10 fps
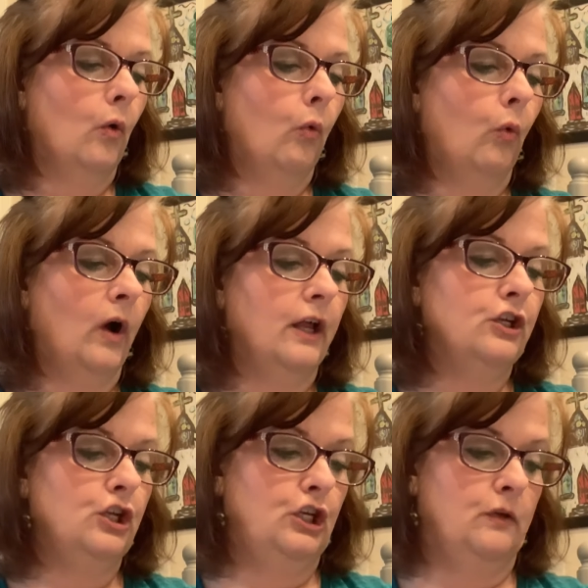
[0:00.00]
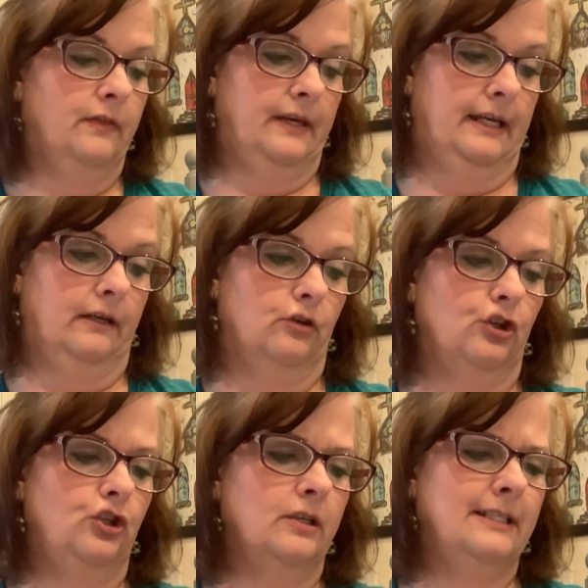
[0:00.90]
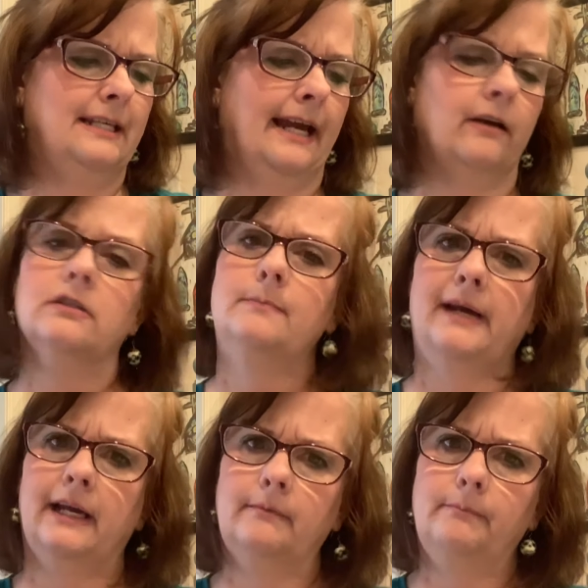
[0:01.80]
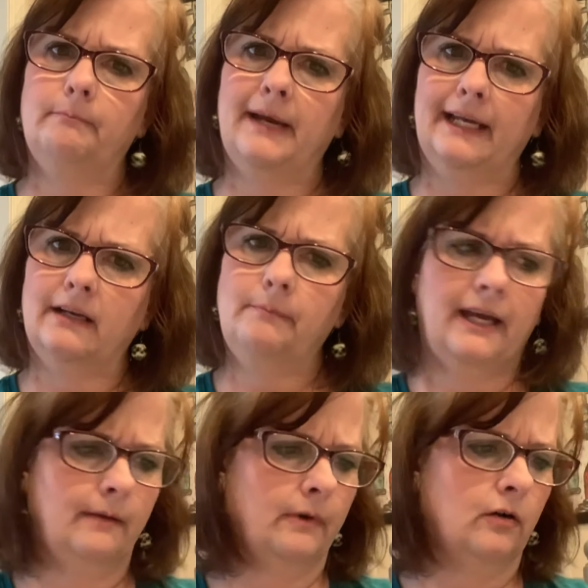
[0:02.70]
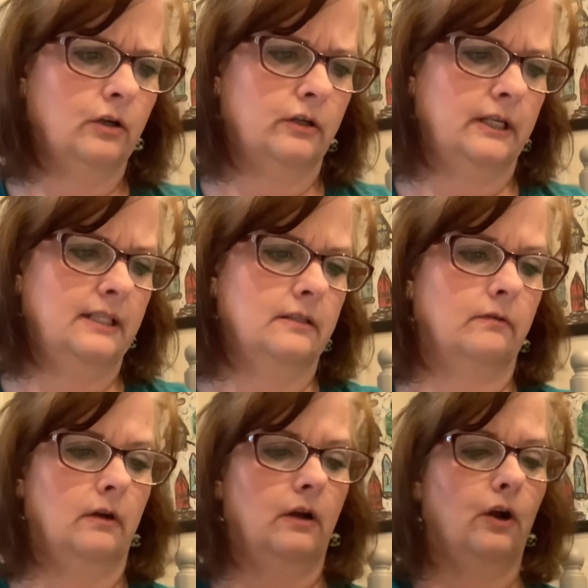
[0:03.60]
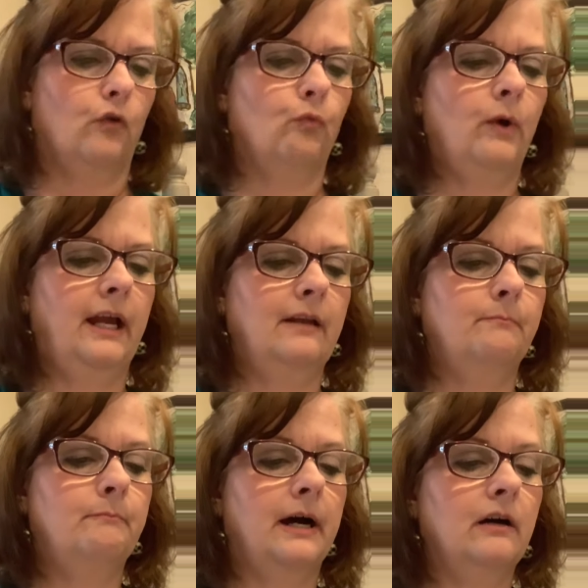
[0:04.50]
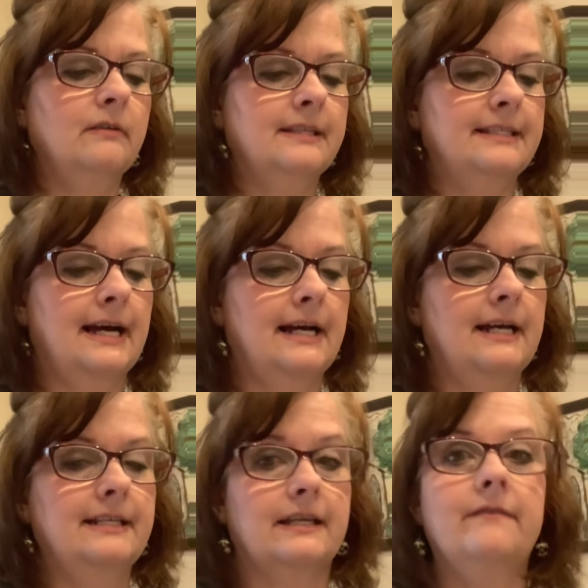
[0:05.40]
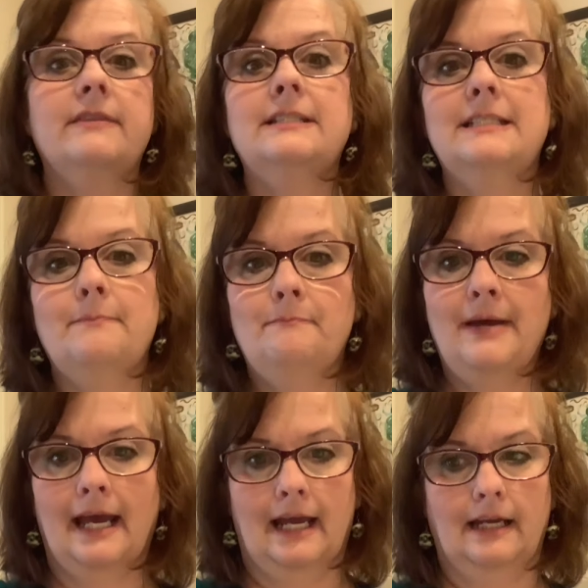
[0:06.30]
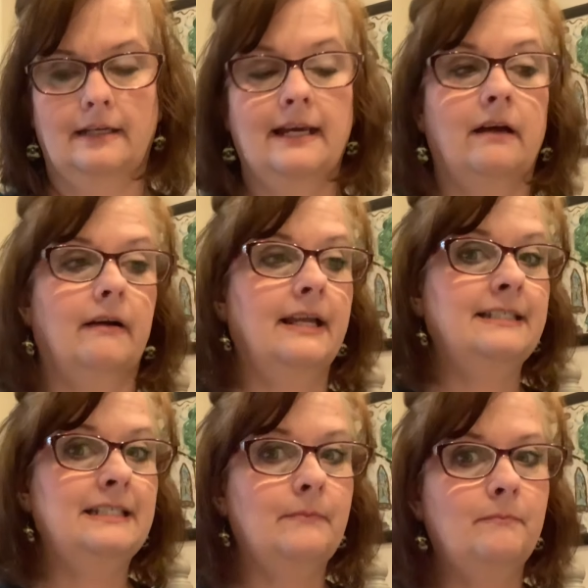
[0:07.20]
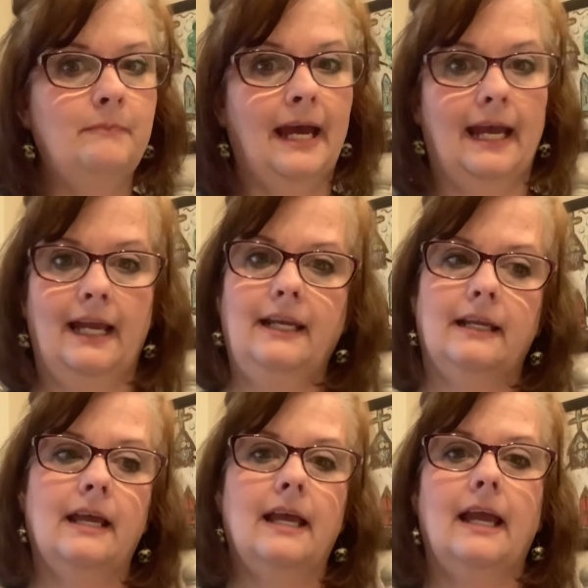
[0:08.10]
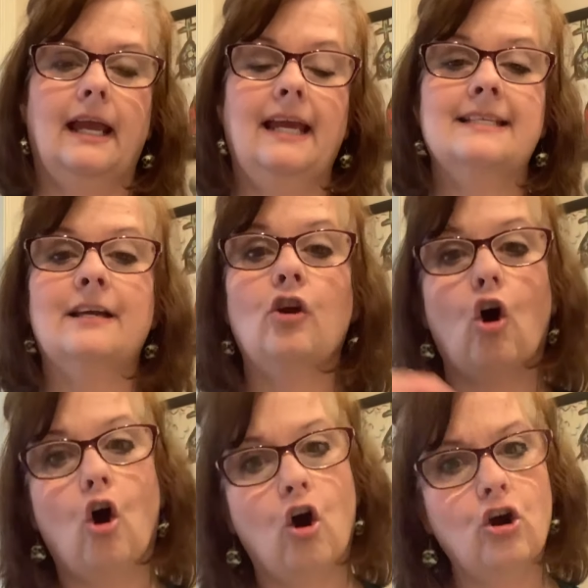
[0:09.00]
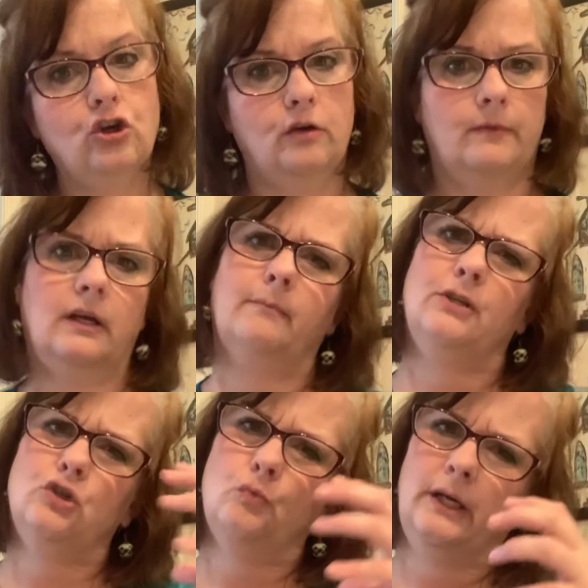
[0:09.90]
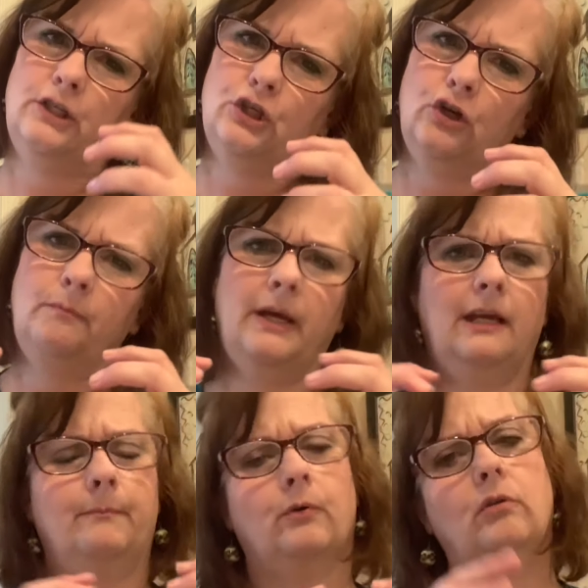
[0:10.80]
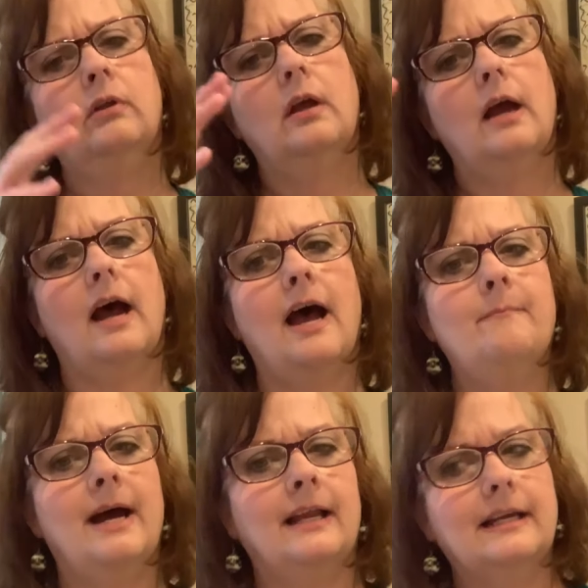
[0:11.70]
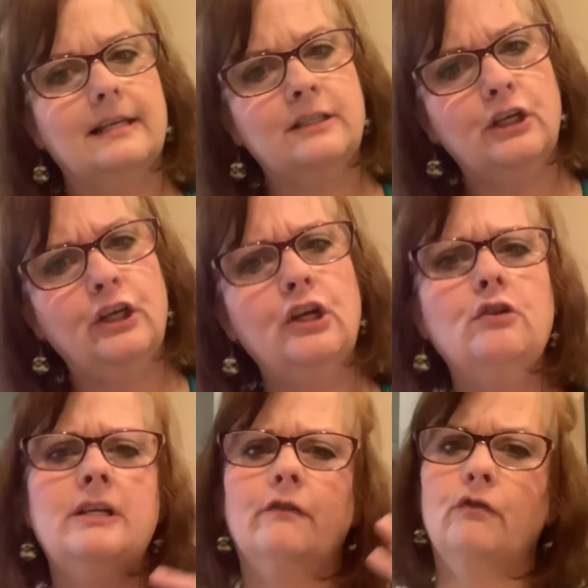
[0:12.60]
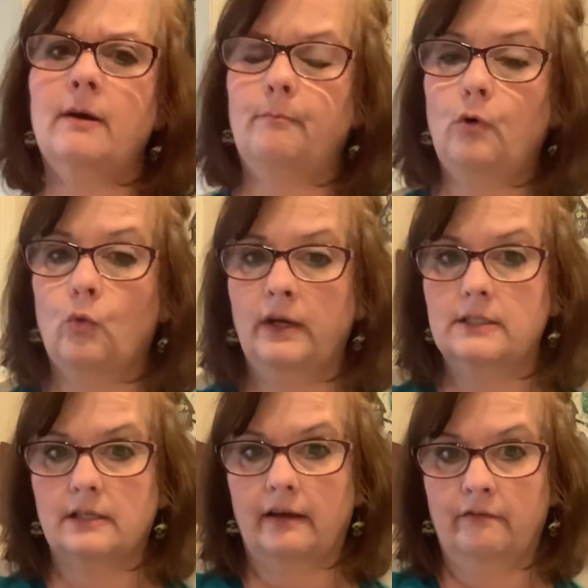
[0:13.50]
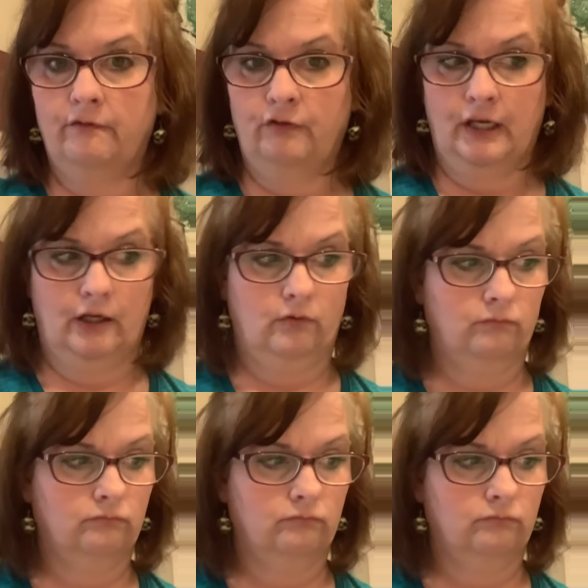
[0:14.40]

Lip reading: What do you think? Should towns ban paintball guns? Read both sides of the debate. Now, a debate is an argument between two people about two different points of view.